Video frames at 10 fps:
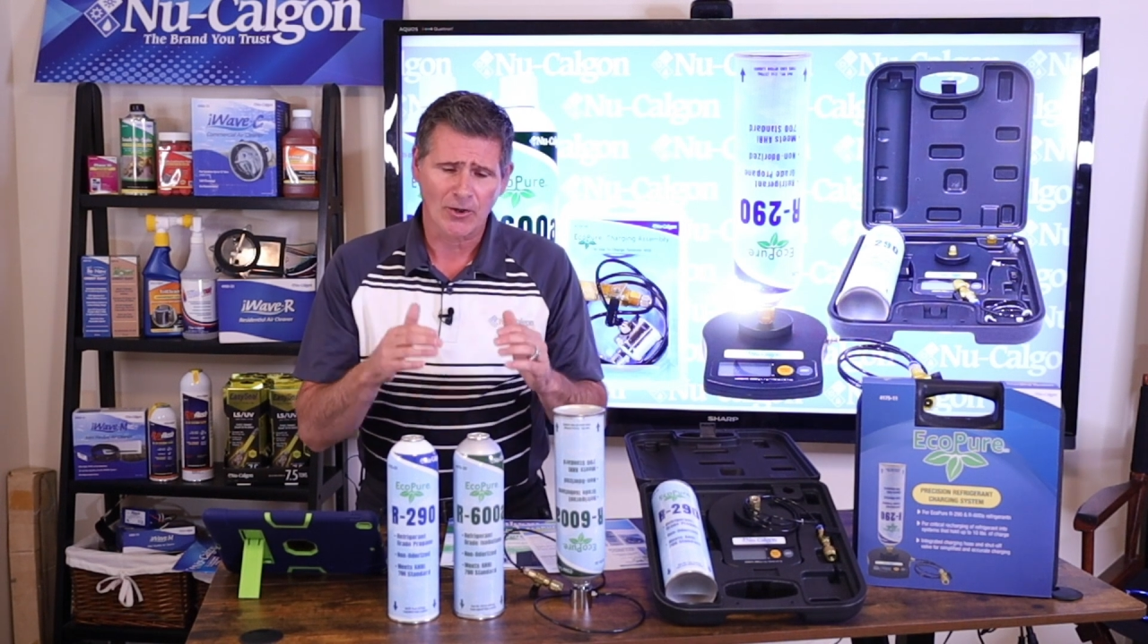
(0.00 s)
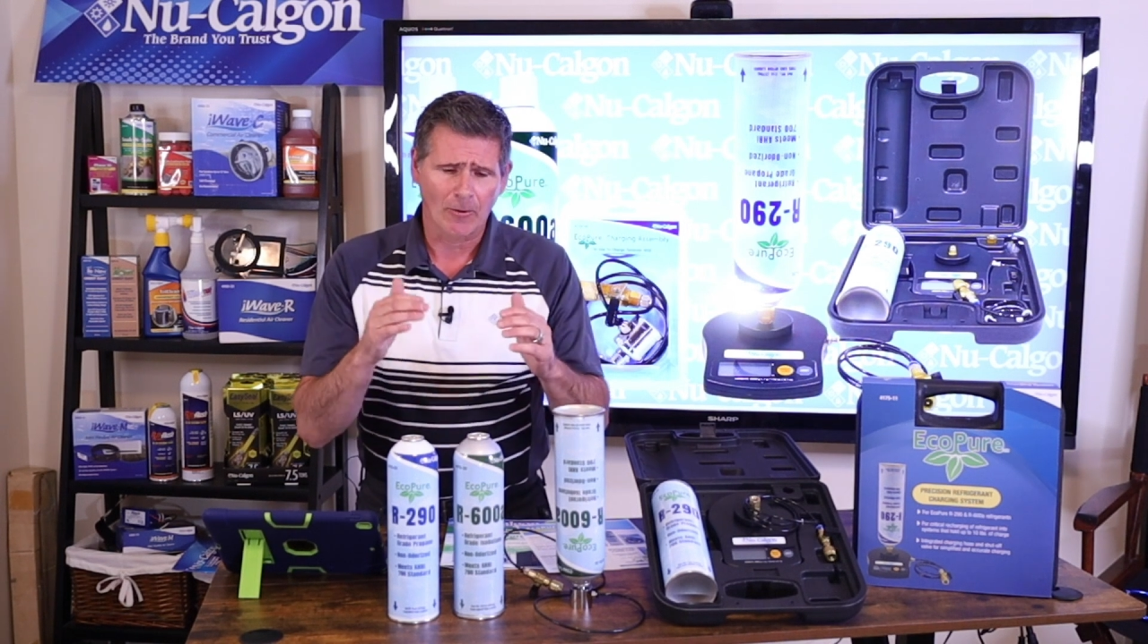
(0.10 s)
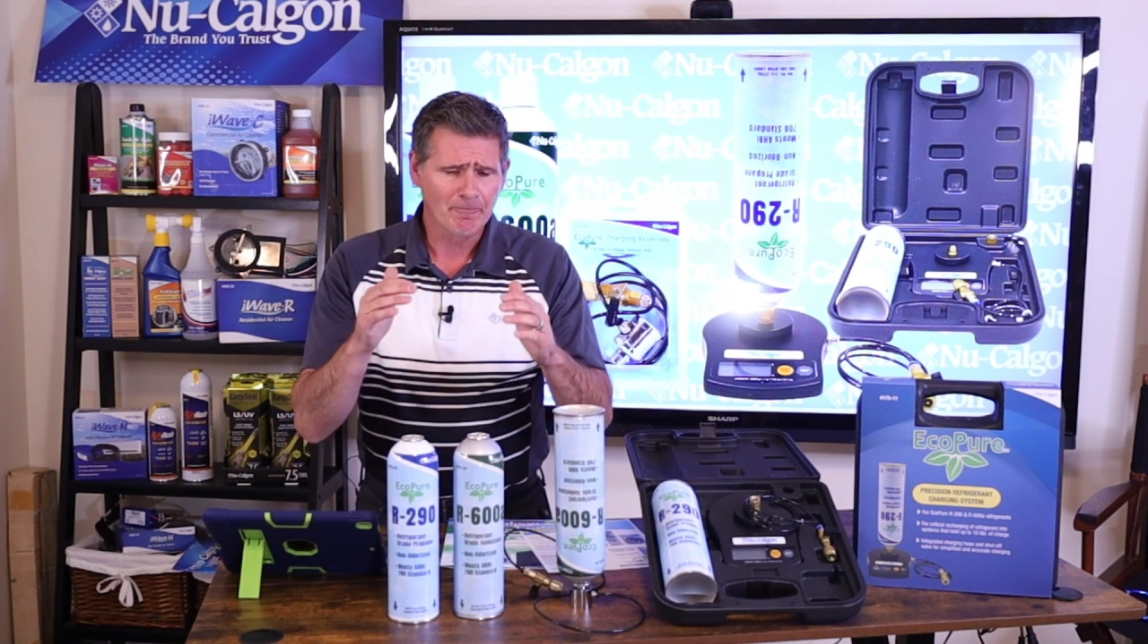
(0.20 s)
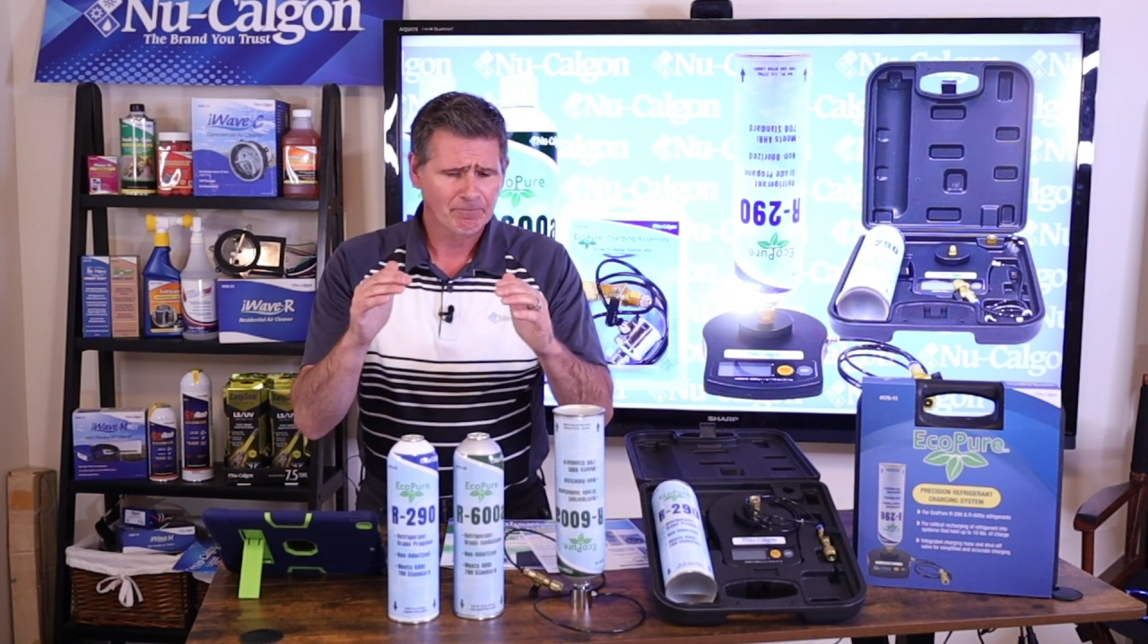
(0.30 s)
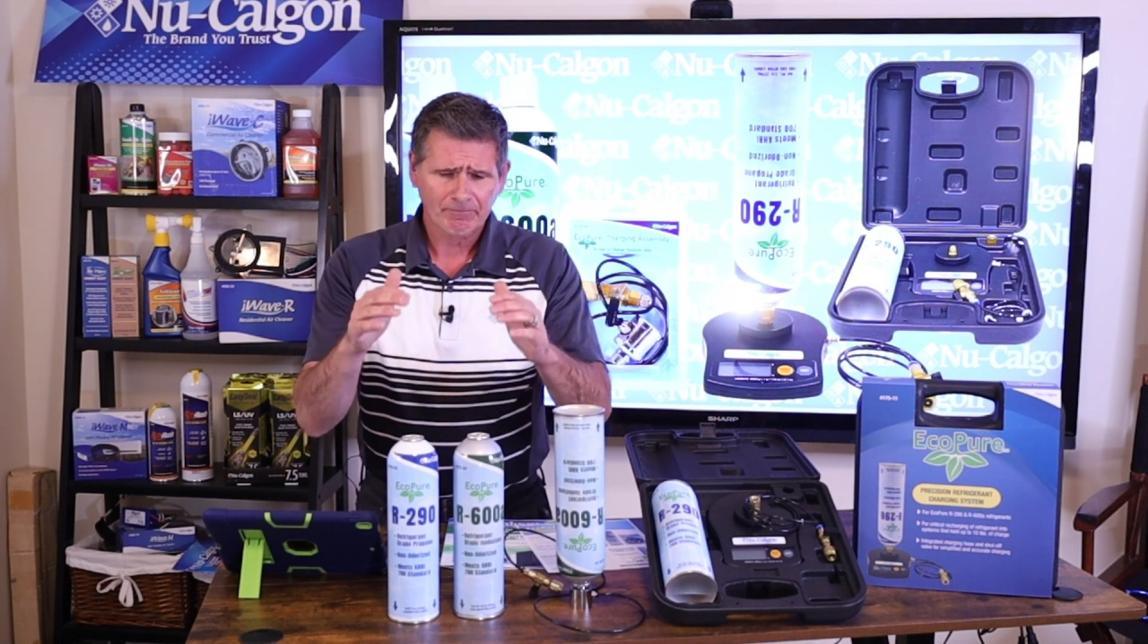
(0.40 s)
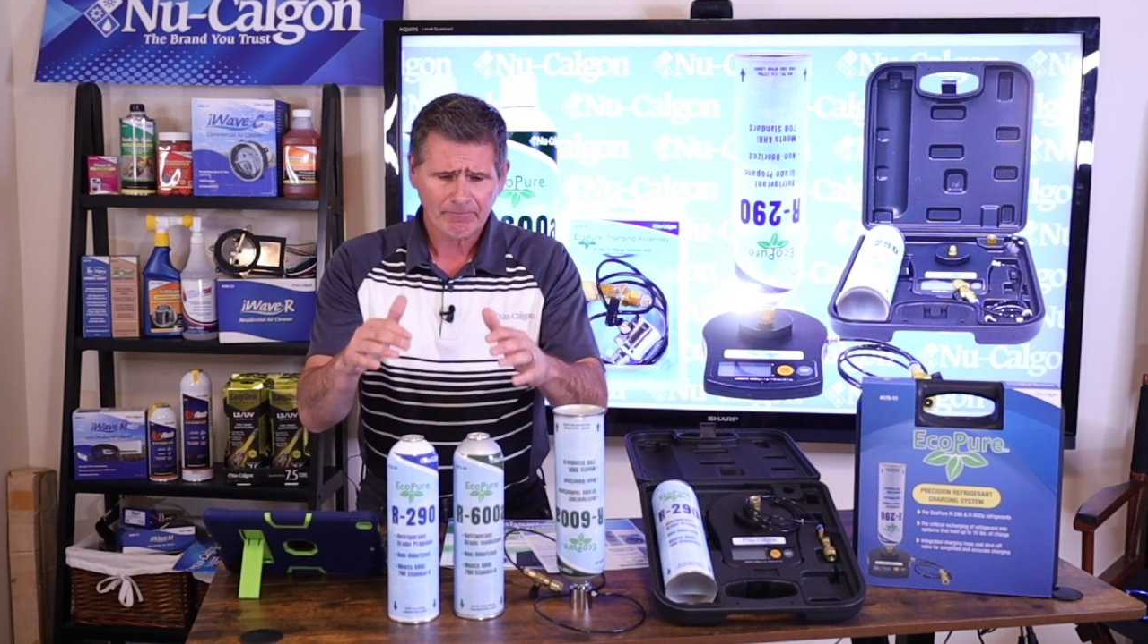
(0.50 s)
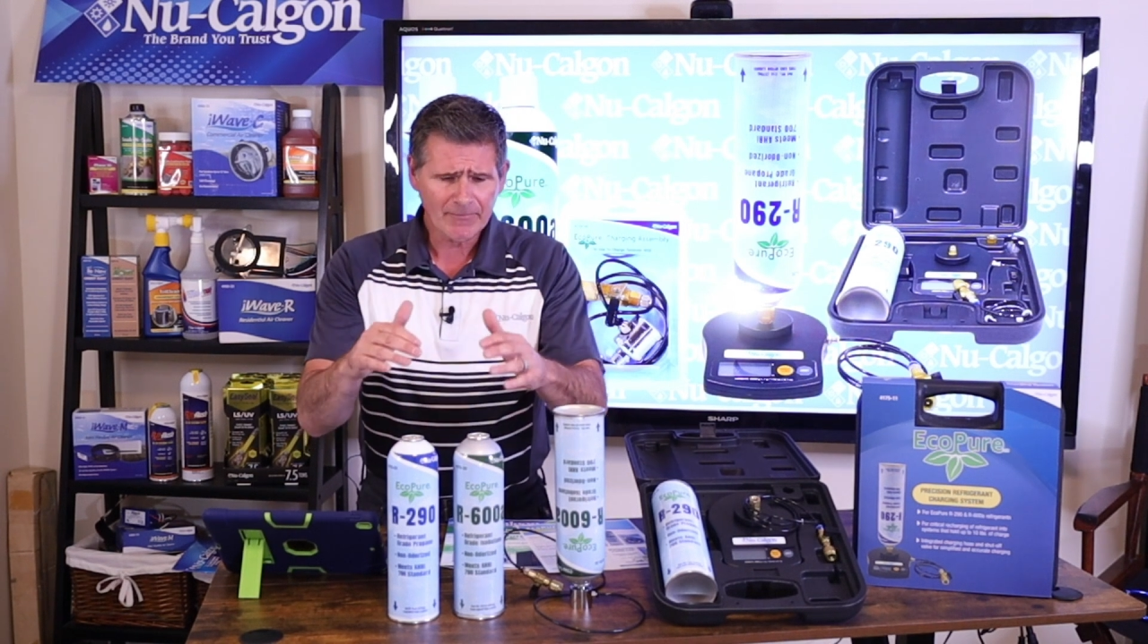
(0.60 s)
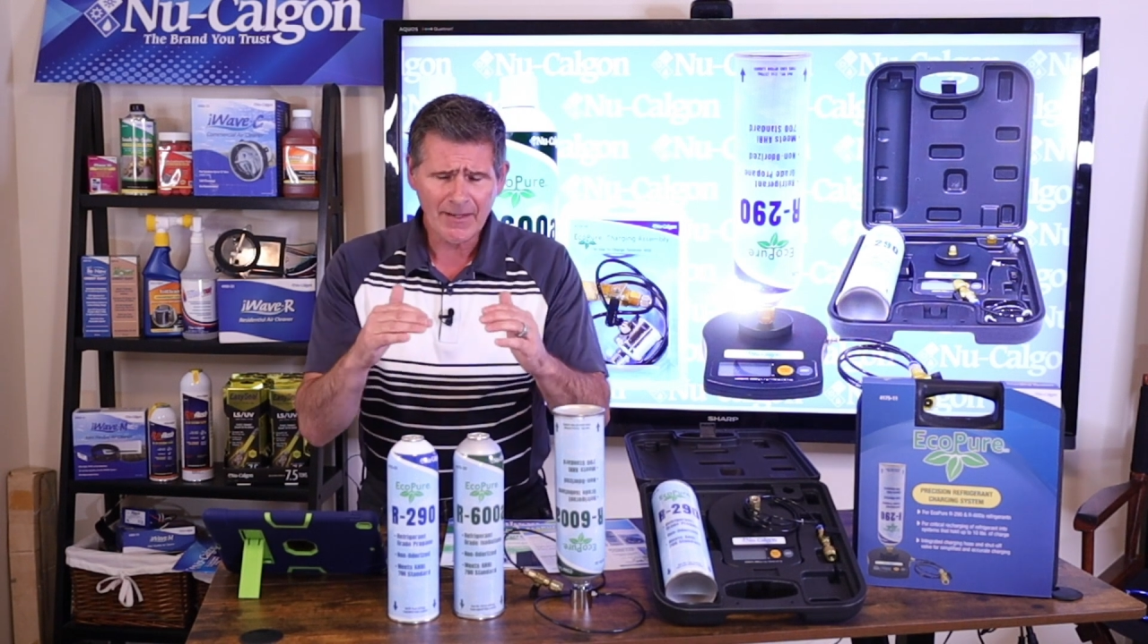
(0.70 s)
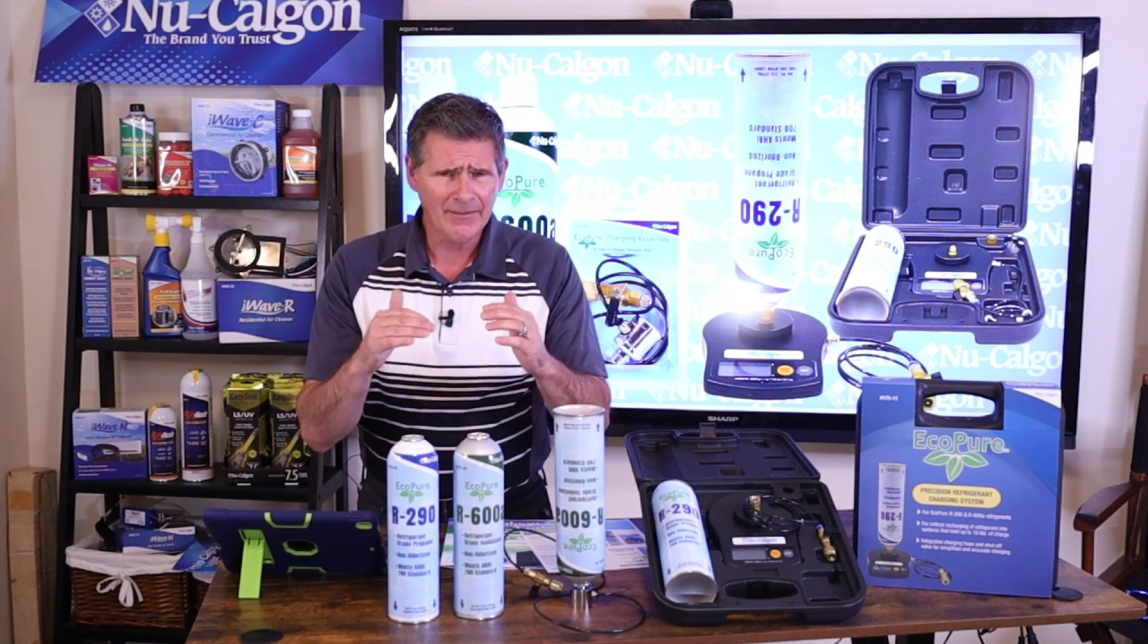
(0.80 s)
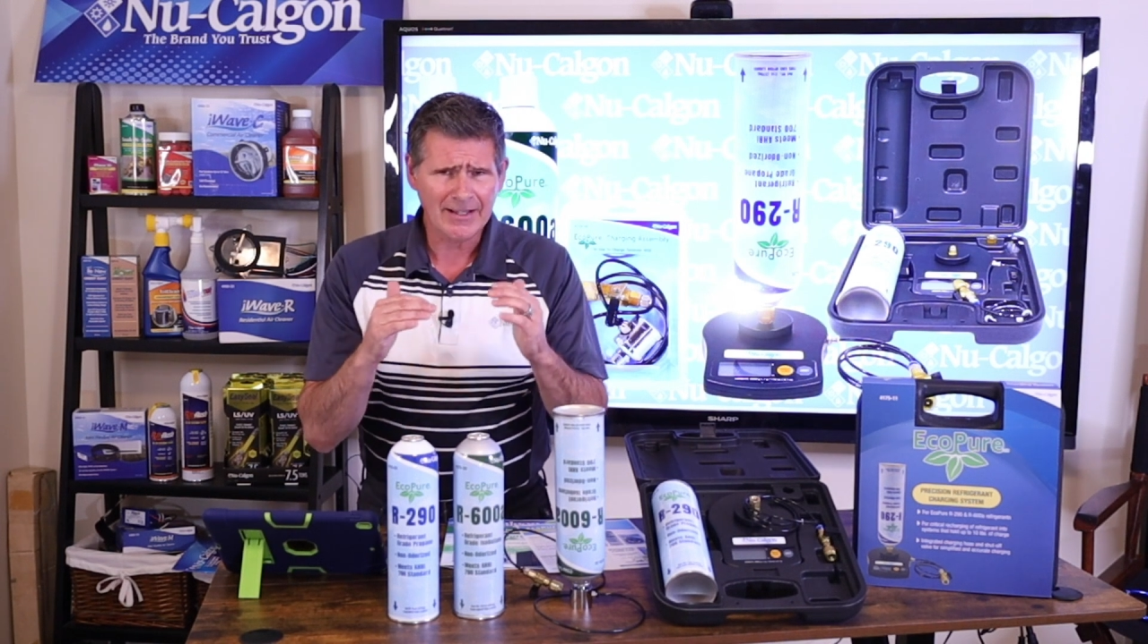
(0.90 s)
So
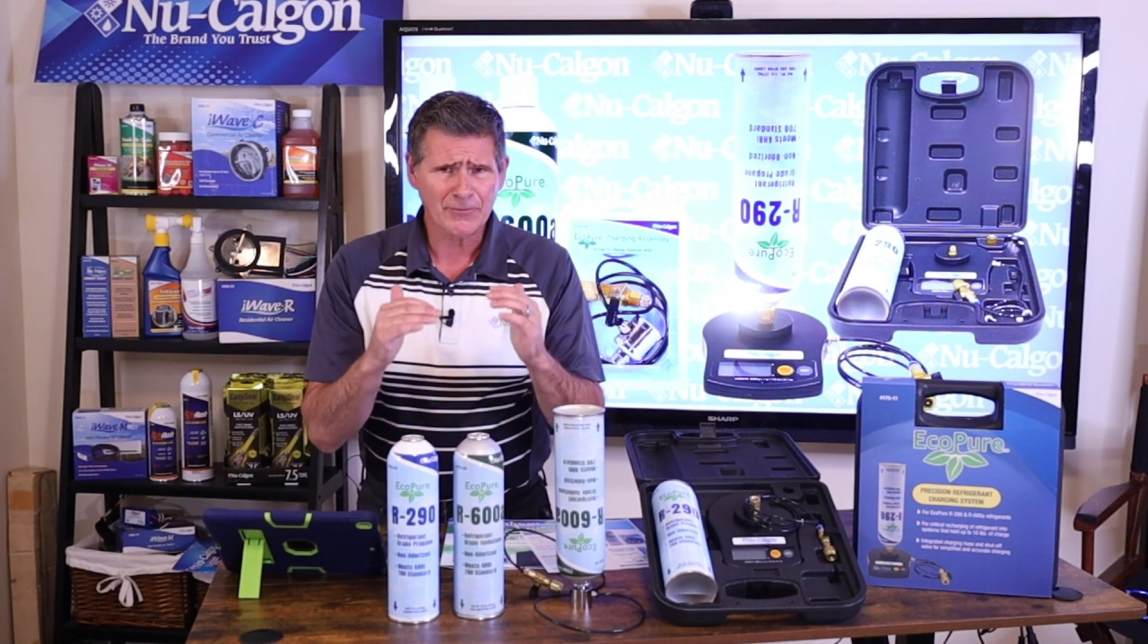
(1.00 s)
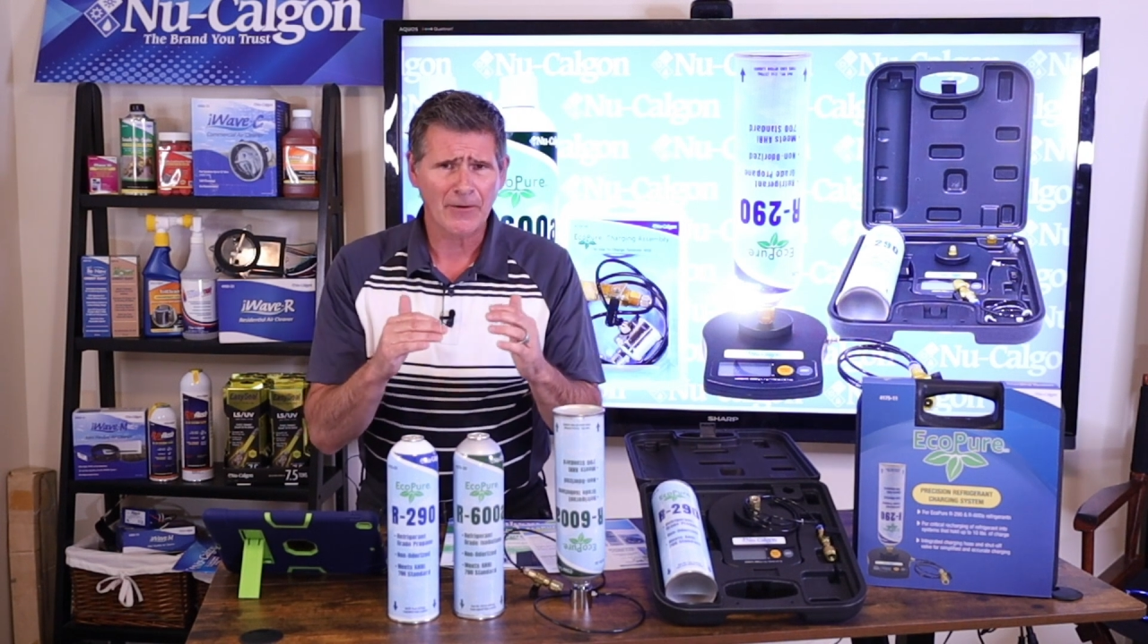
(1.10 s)
that's